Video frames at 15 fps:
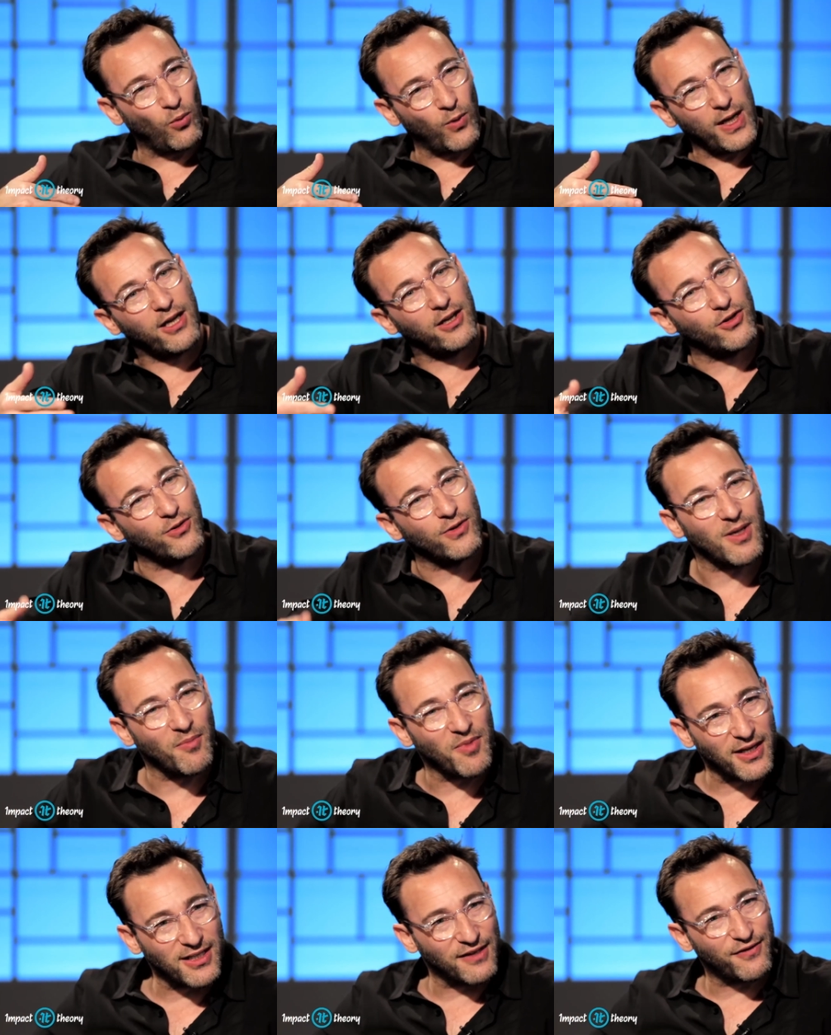that we could do
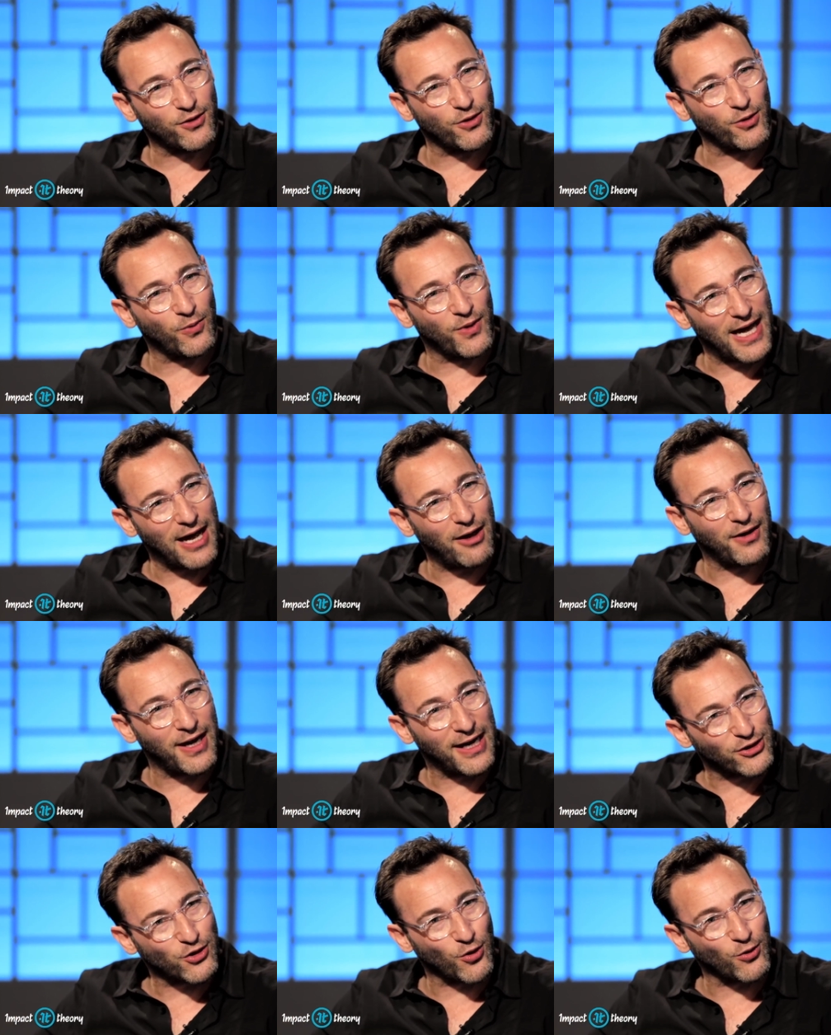something difficult without
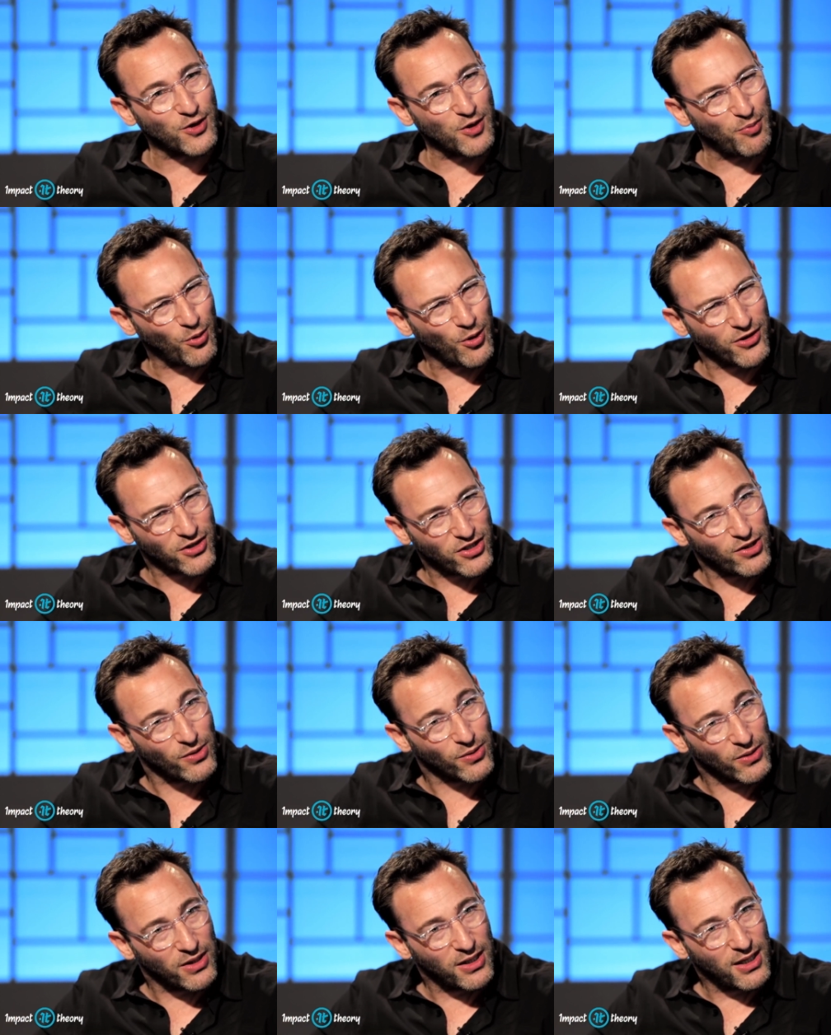external support,
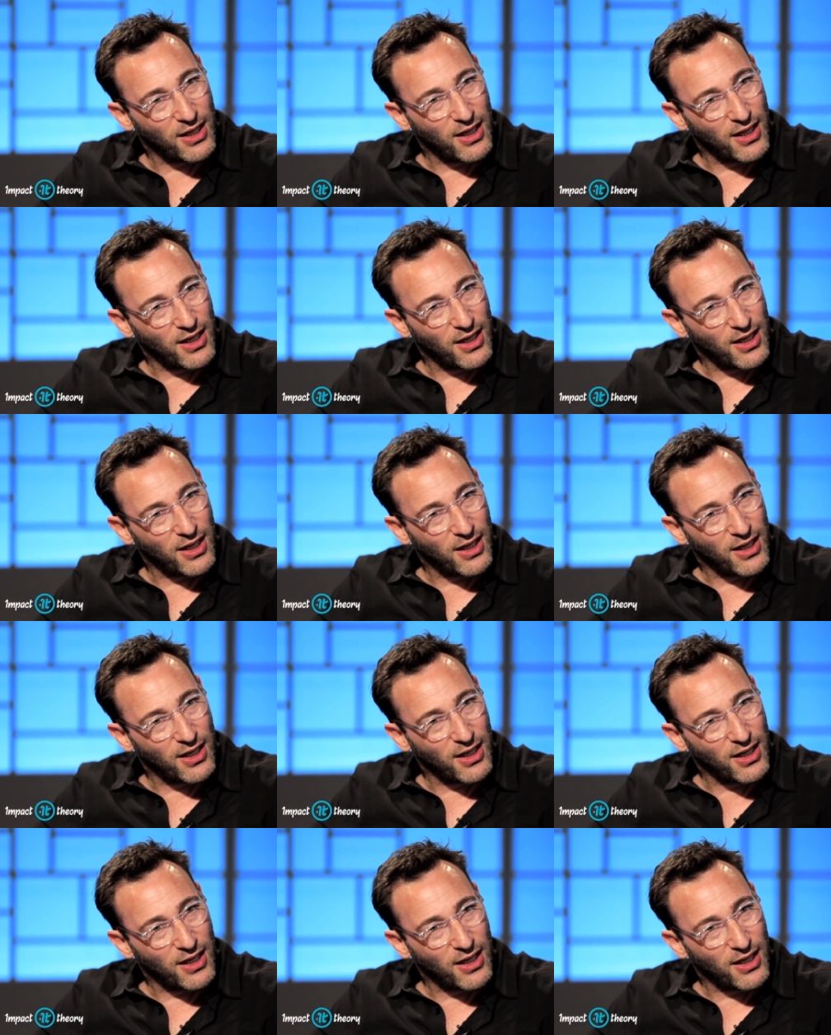too?